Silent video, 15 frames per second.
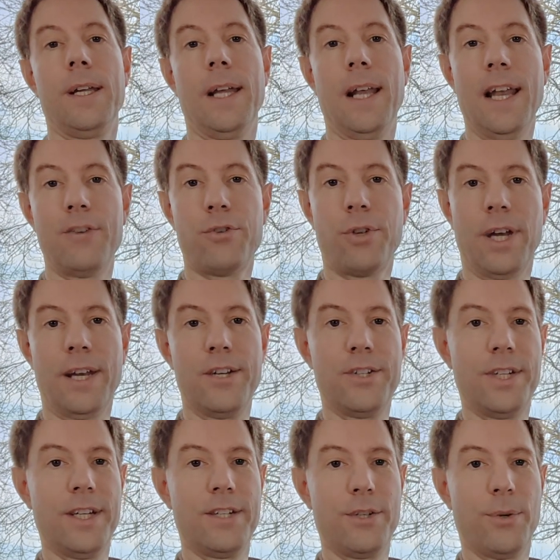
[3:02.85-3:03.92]
electrical
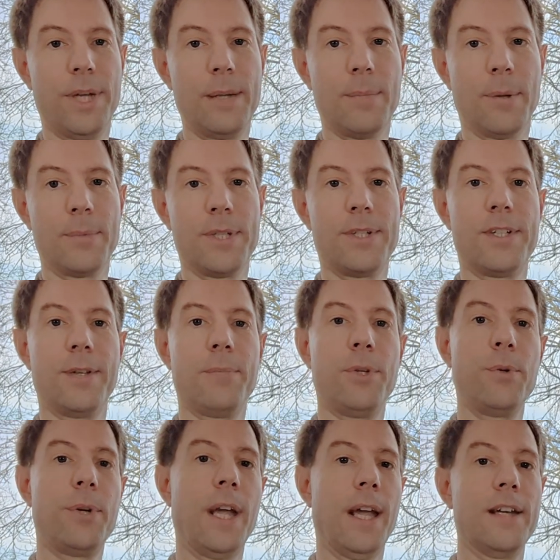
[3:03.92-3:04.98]
energy into your heat pump system,
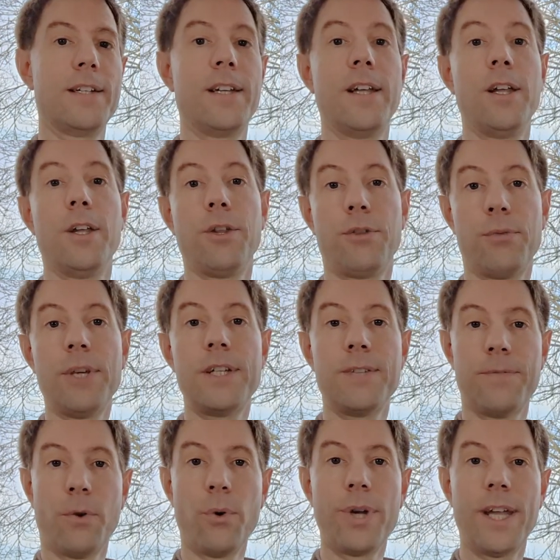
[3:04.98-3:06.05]
you get 3
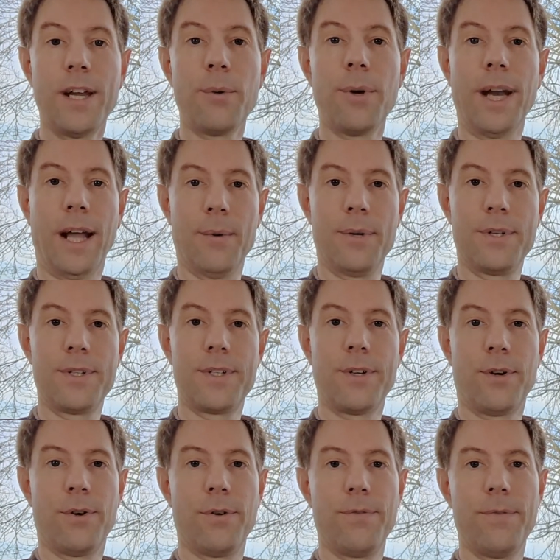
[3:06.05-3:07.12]
to 4 kilowatt hours
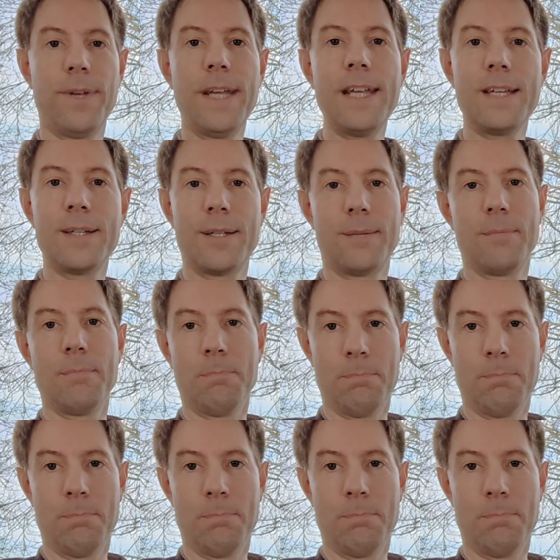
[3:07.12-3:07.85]
of heat